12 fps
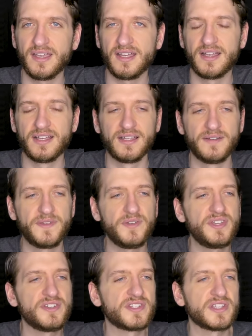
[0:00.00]
Uh, a few
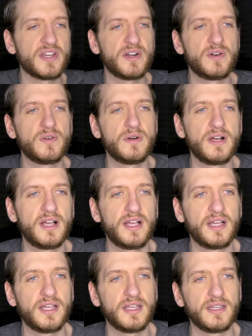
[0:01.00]
years ago,
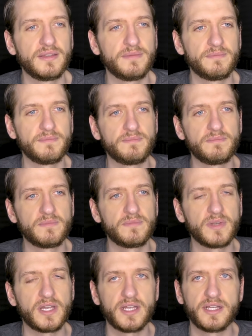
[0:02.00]
uh,
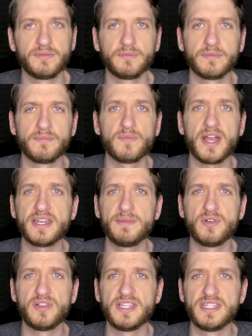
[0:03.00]
uh, Rodney
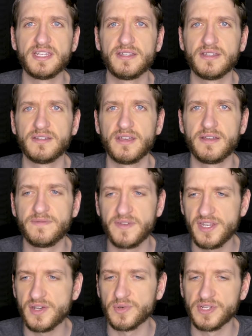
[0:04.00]
Mullen did a, a,
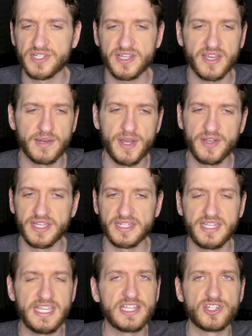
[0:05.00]
video where he's talking about
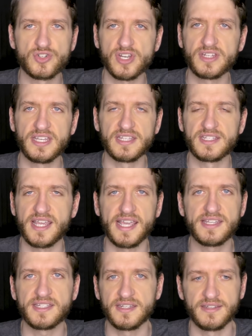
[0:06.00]
like deconstructing
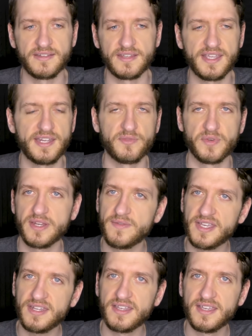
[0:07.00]
stance and getting rid
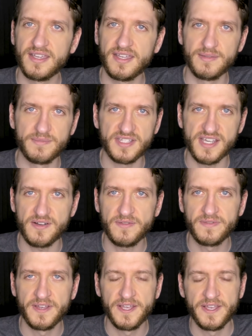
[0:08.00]
of it in
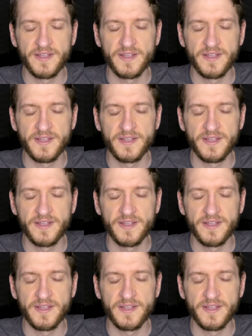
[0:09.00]
himself.